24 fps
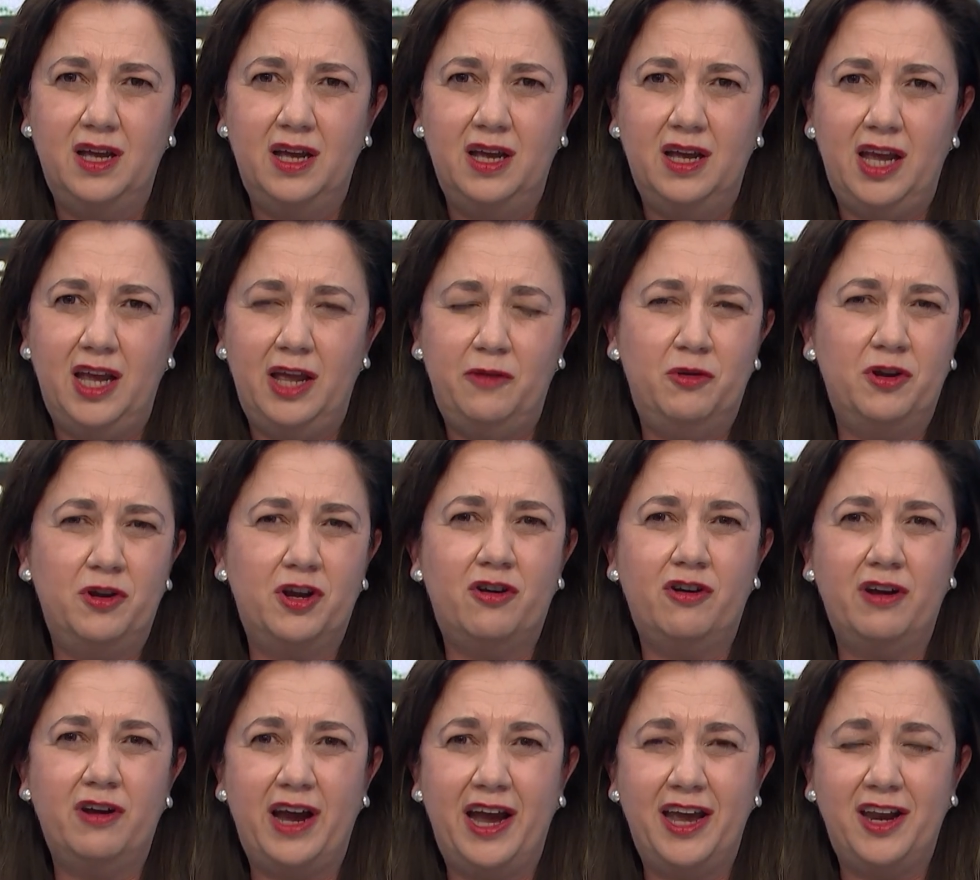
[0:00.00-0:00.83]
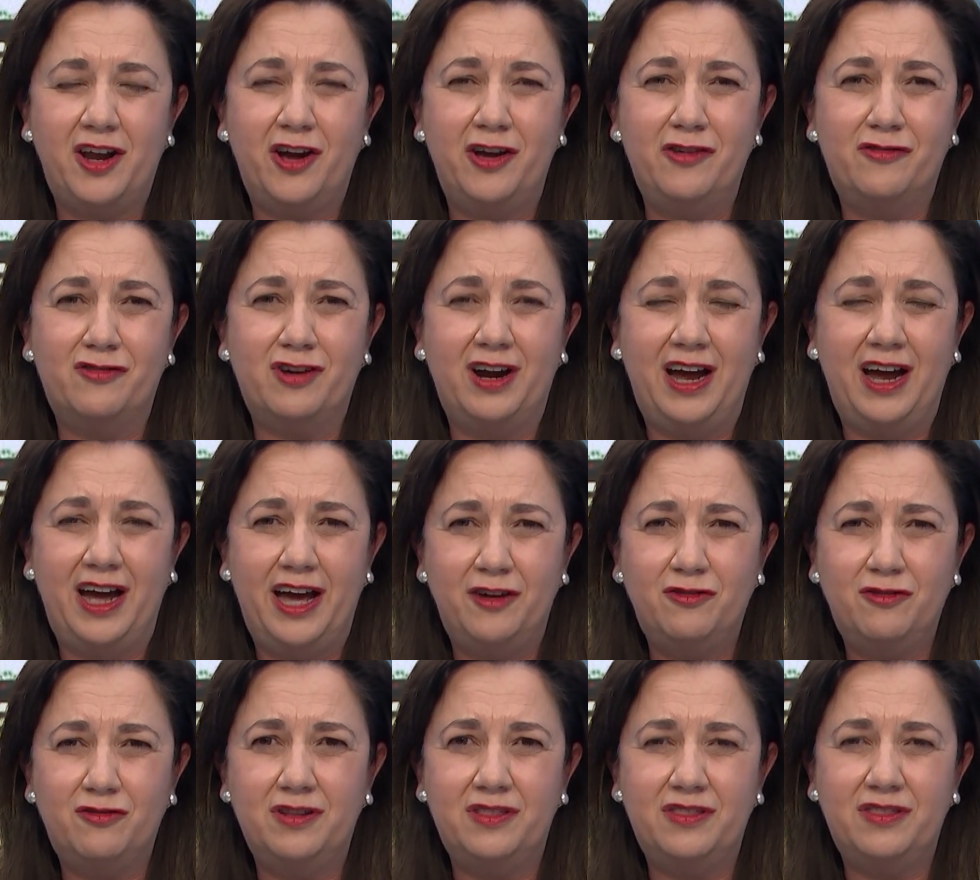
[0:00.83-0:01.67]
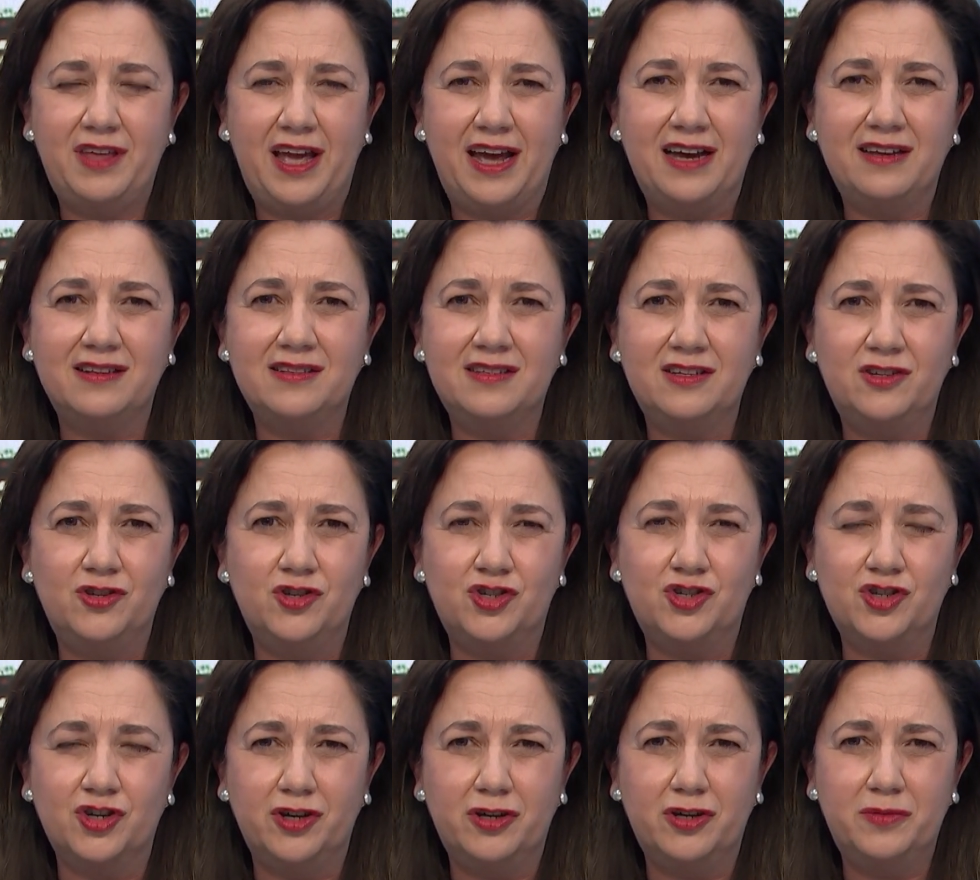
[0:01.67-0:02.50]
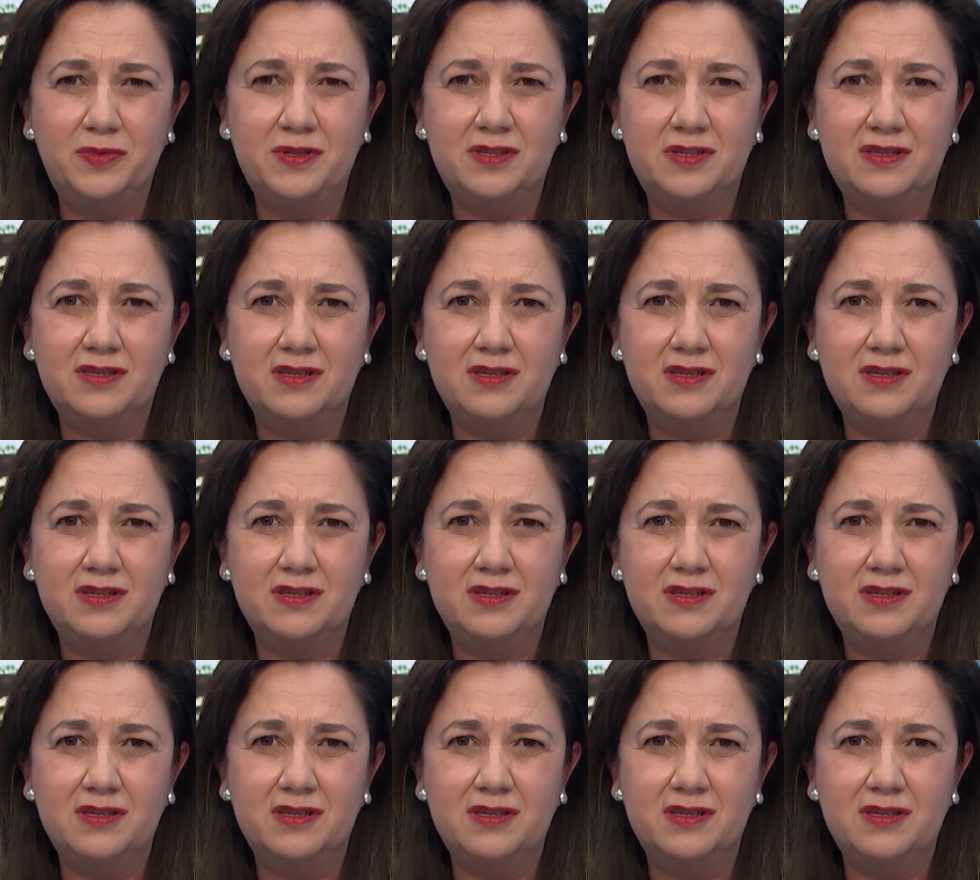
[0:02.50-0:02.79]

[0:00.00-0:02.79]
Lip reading: It would create over 100,000 jobs.